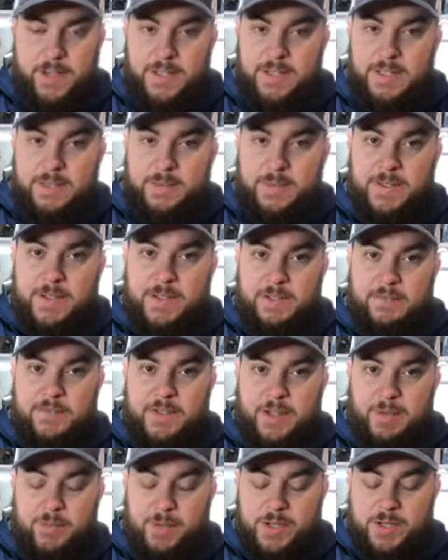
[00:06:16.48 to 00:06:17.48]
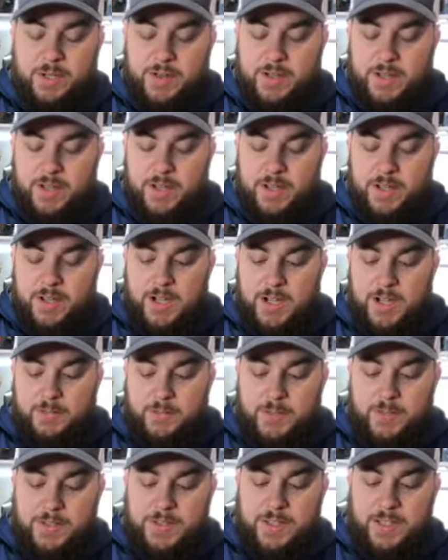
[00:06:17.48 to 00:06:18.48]
specific, but
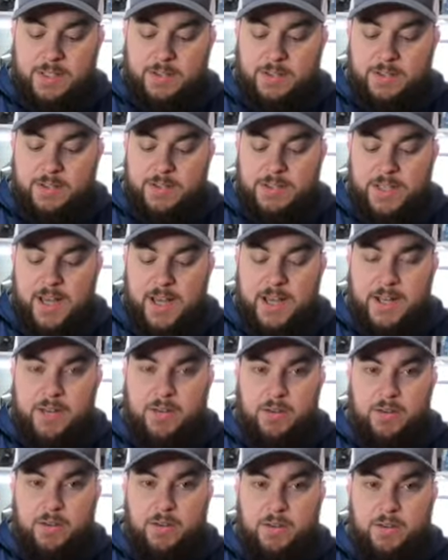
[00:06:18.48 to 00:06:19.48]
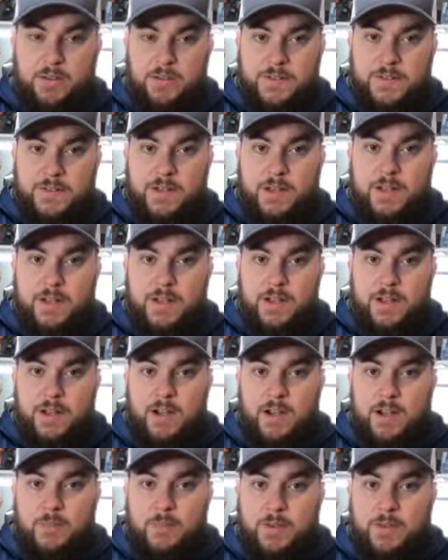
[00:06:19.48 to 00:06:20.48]
you'll see little dotted holes.
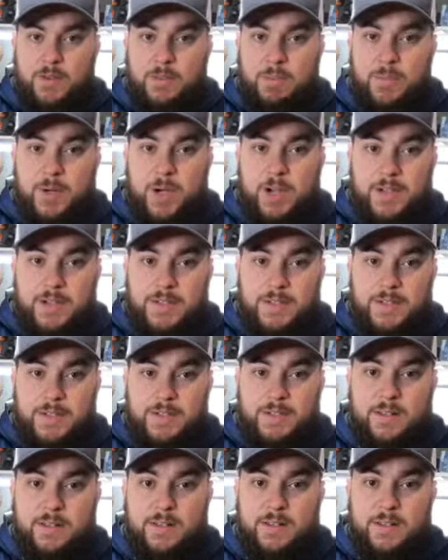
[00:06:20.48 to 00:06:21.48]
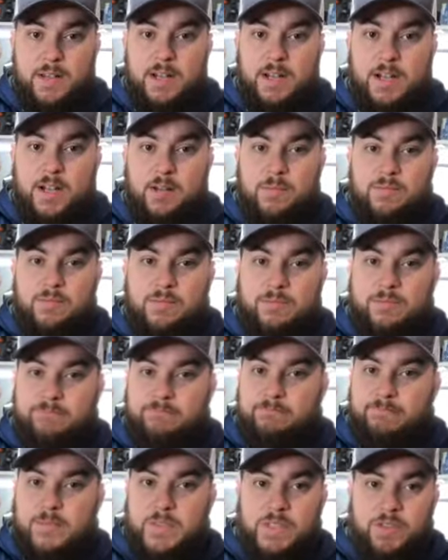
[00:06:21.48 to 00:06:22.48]
Those are bugs.
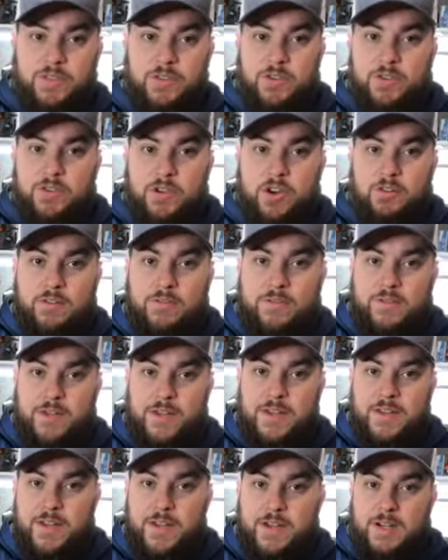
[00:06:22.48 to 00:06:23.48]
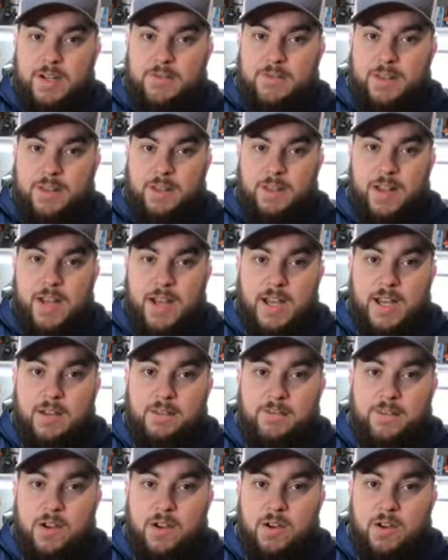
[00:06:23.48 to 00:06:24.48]
You don't know if they're in there, if they're
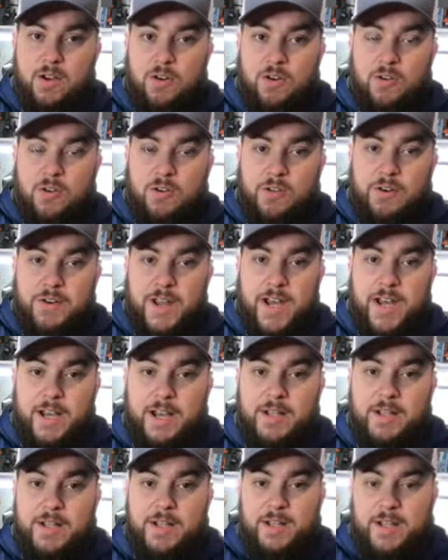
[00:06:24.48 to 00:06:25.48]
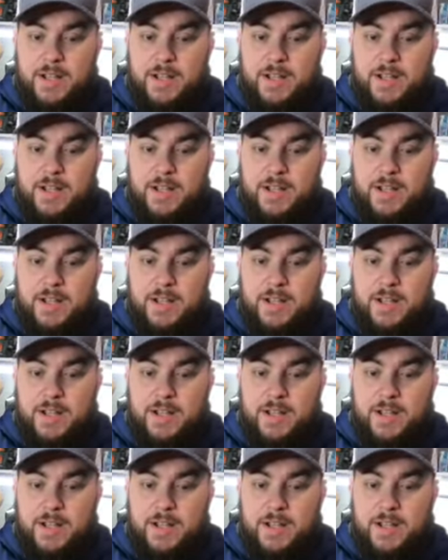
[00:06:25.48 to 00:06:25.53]
alive or they're not.